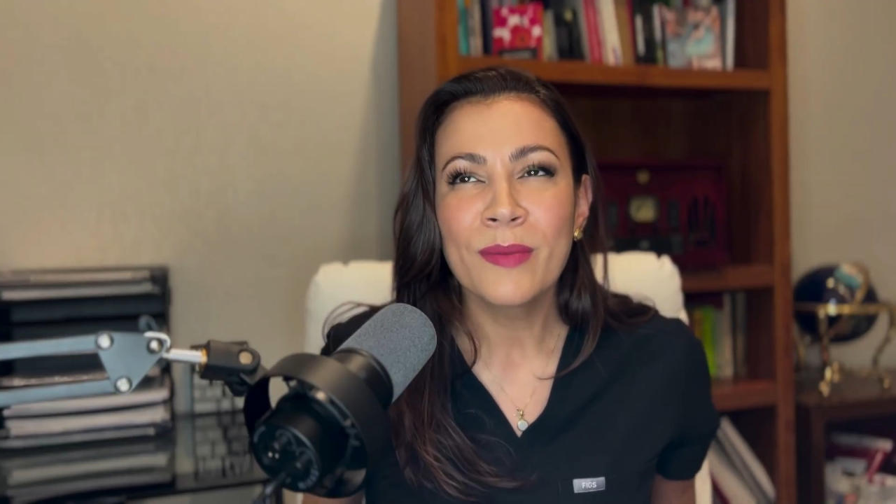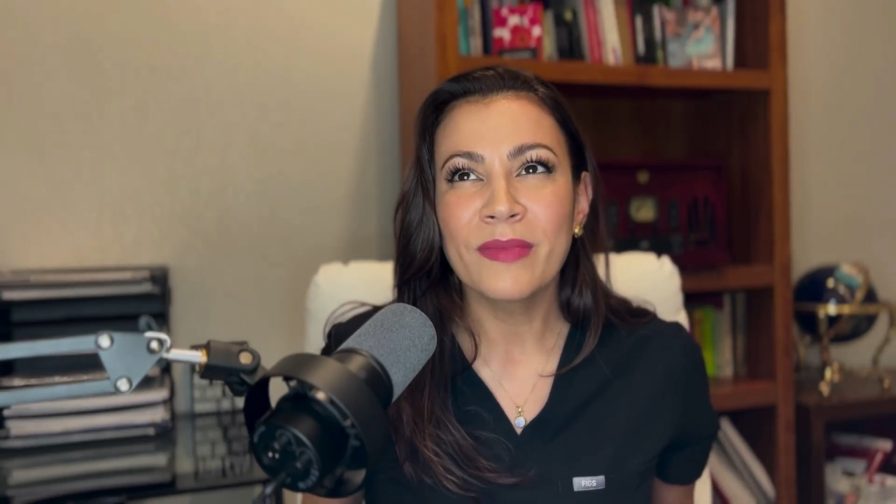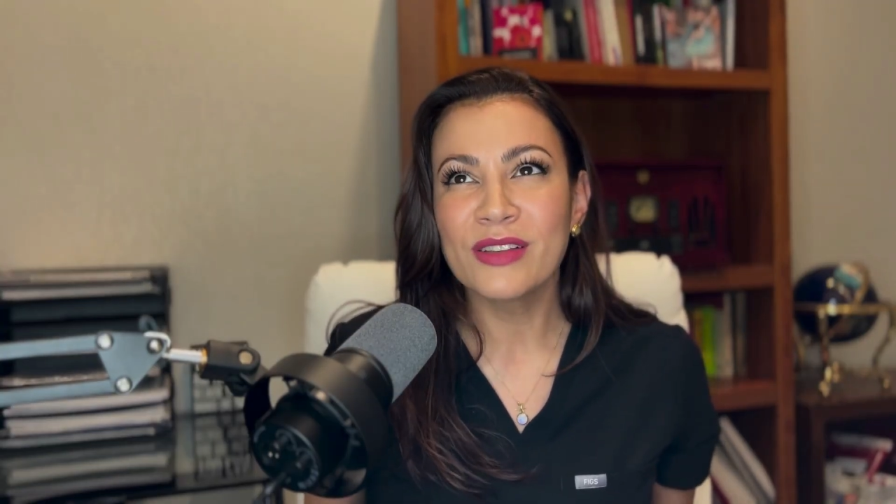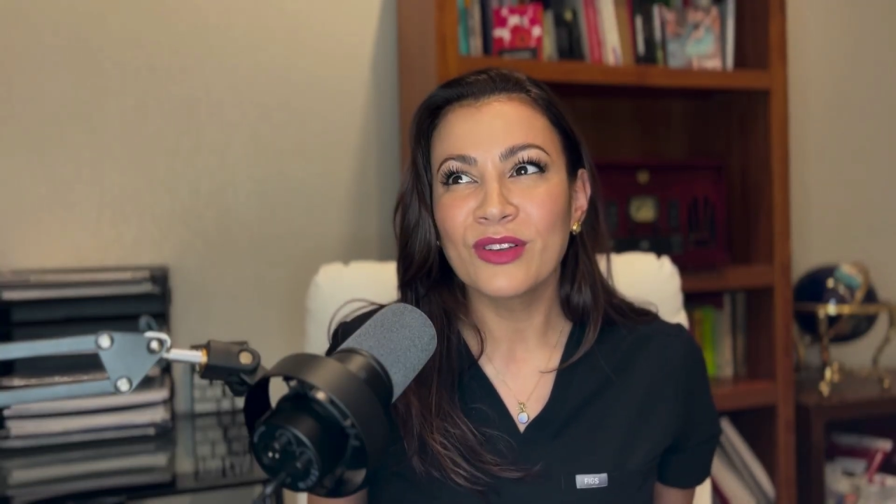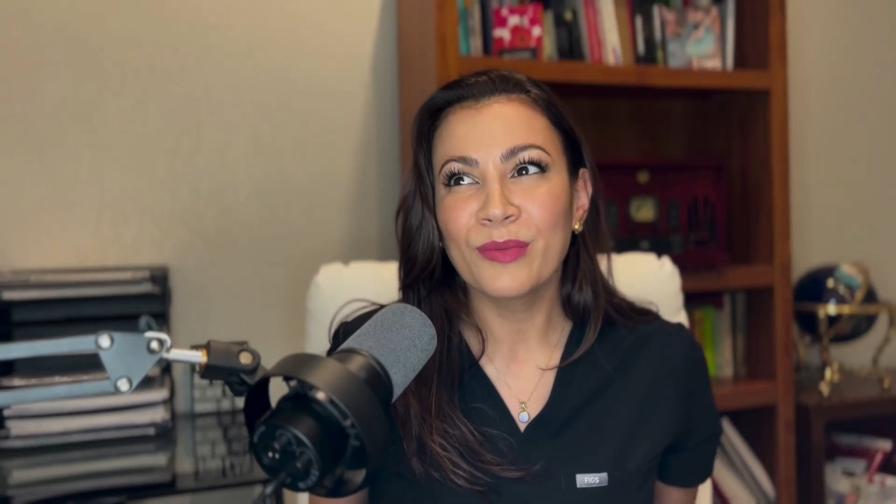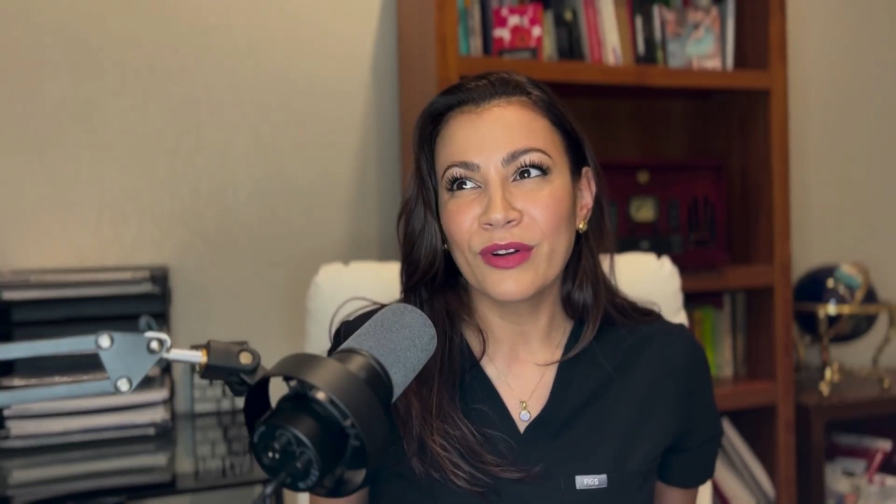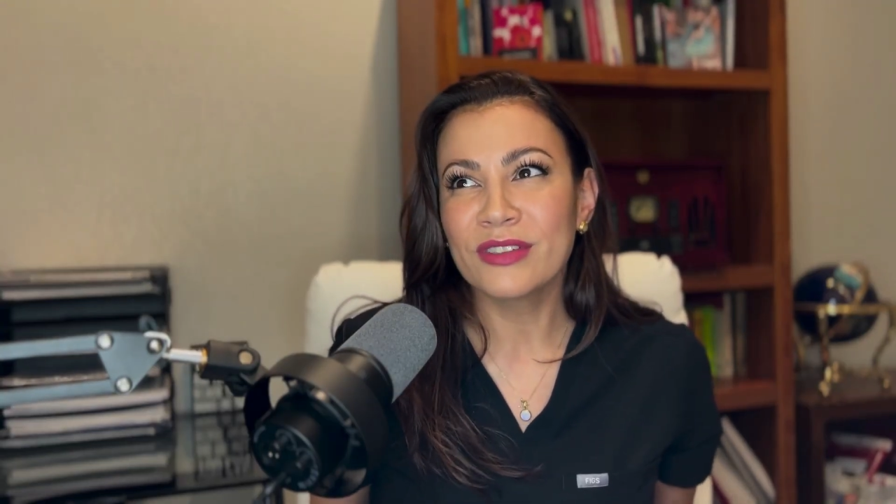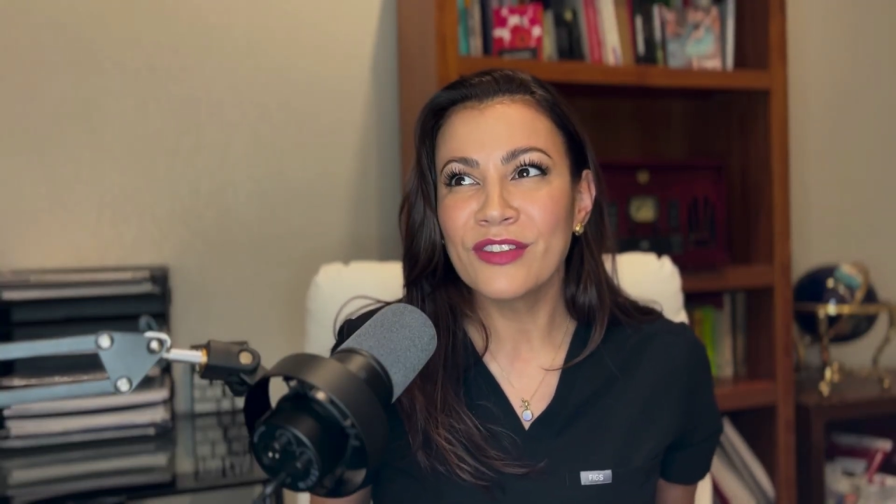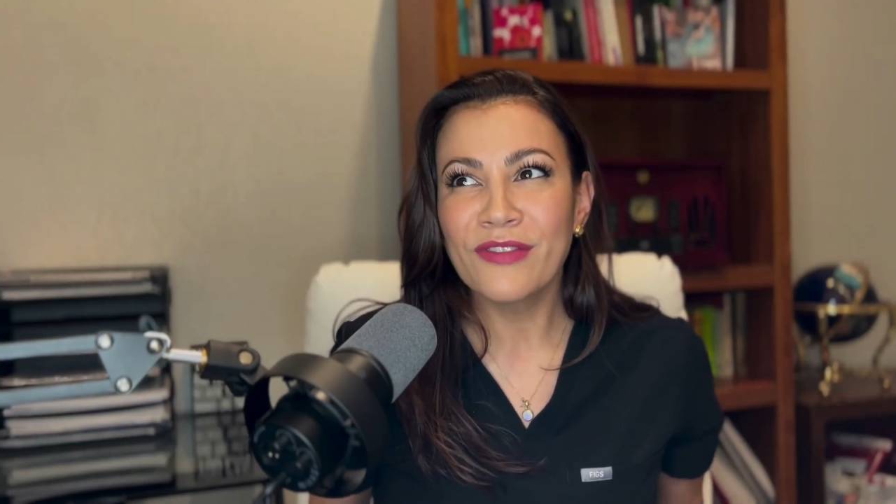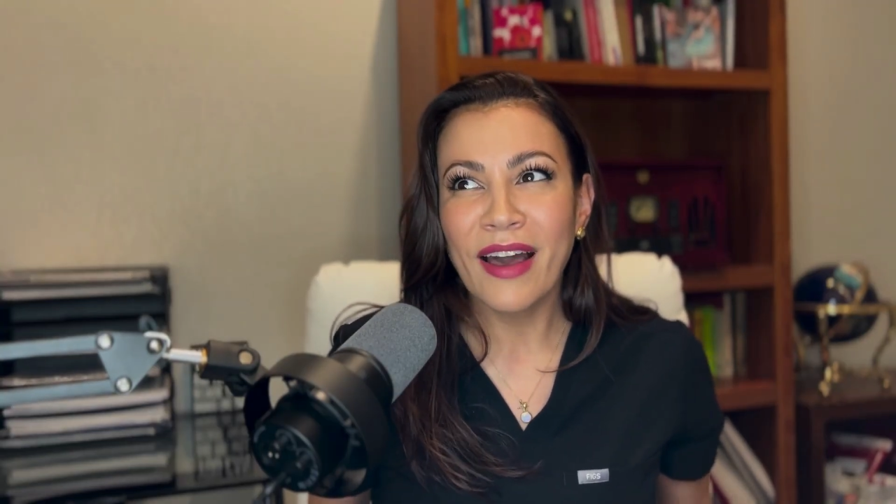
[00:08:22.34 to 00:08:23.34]
Muscle
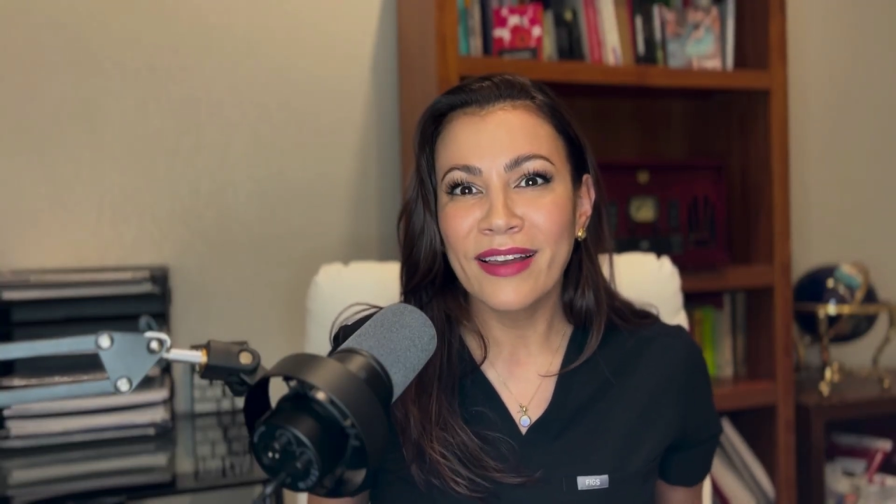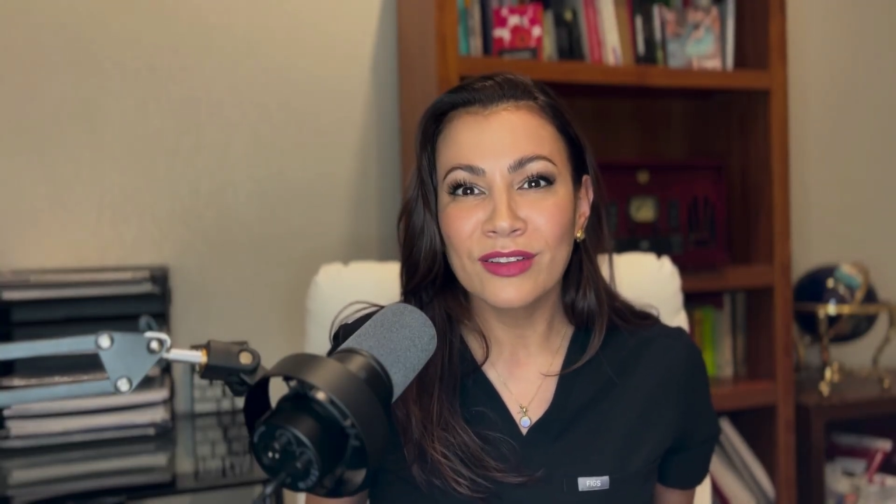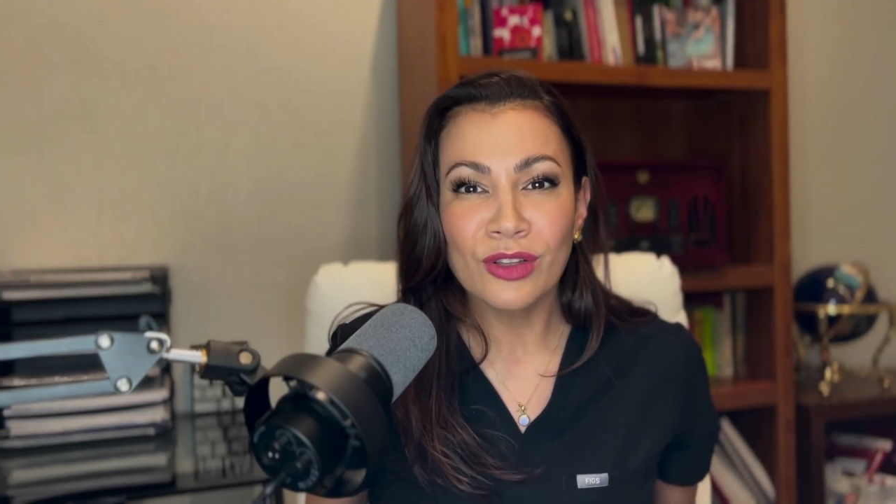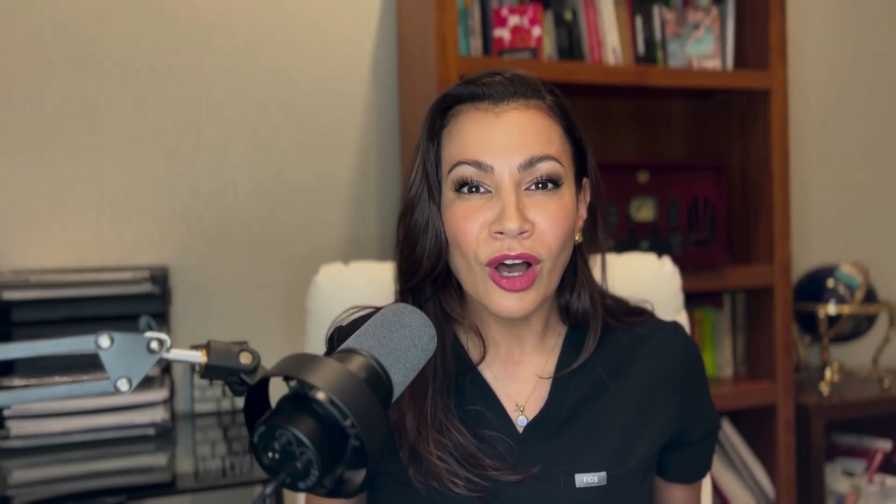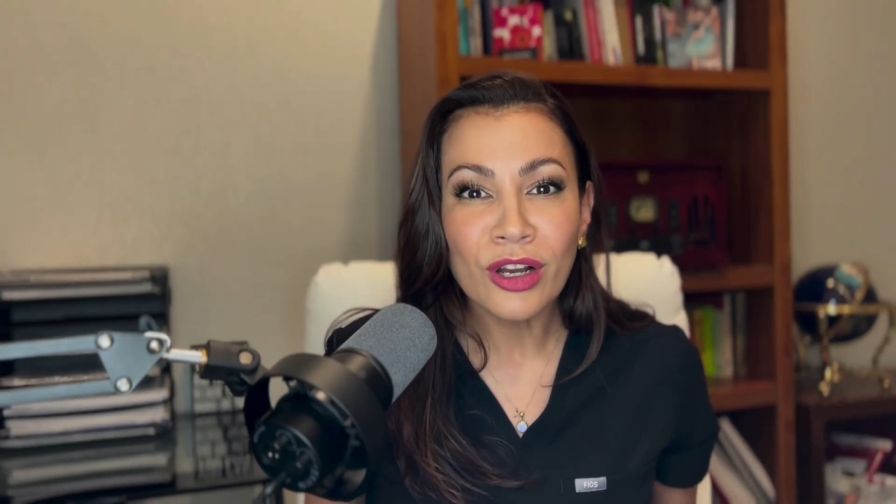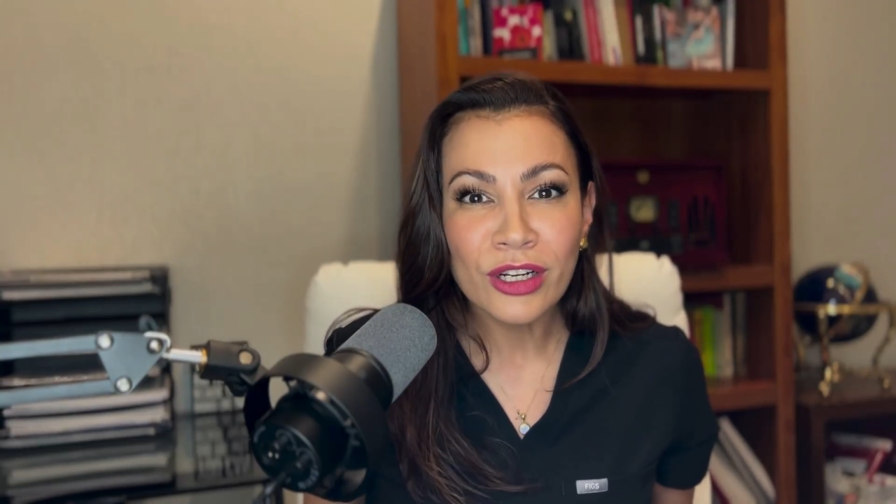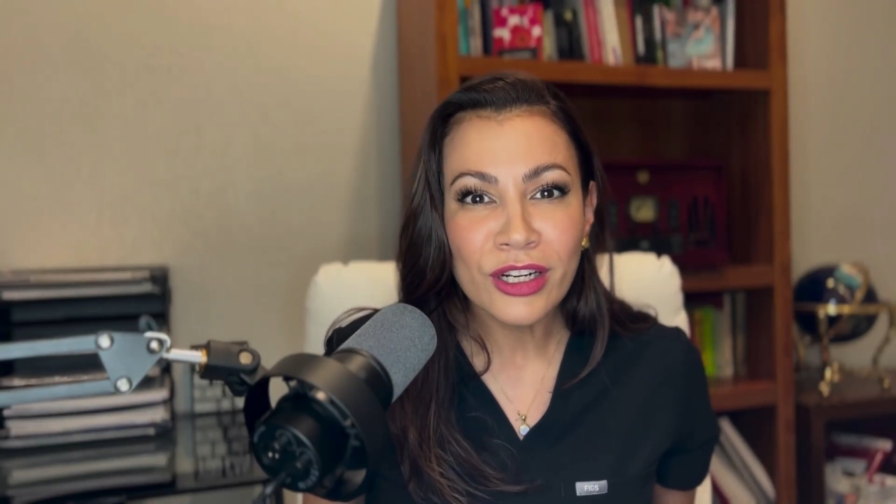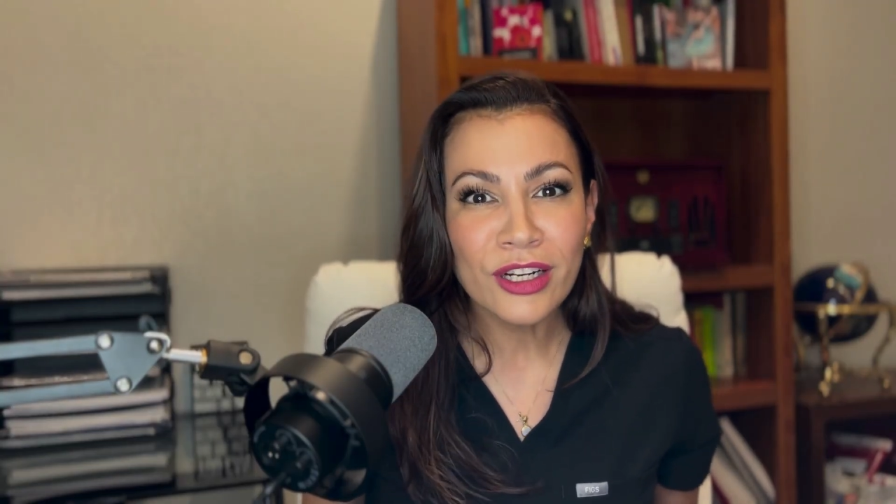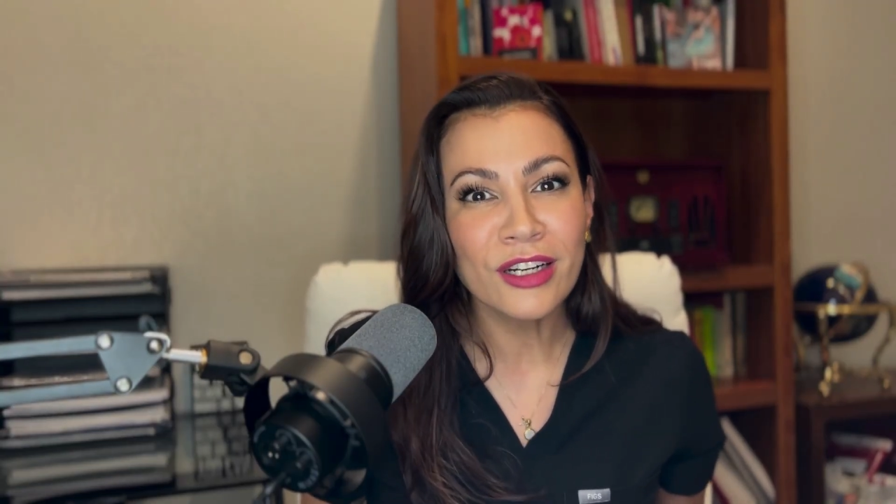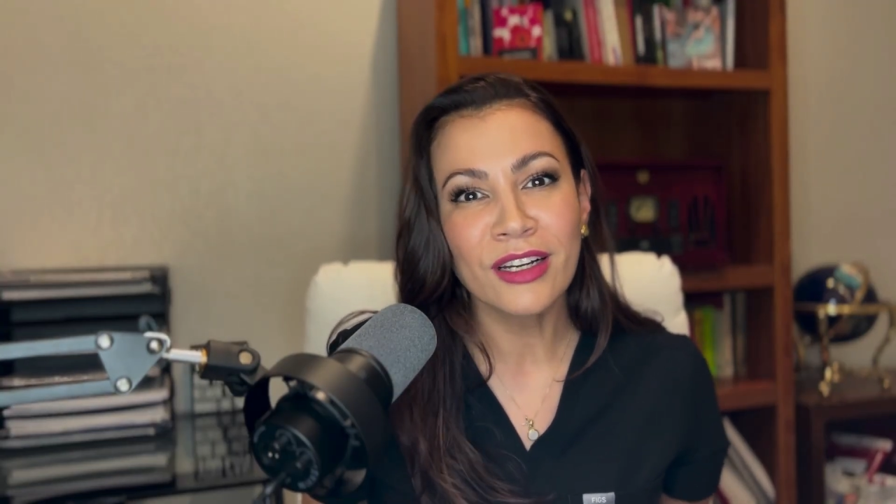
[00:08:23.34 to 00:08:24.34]
burns fat longer.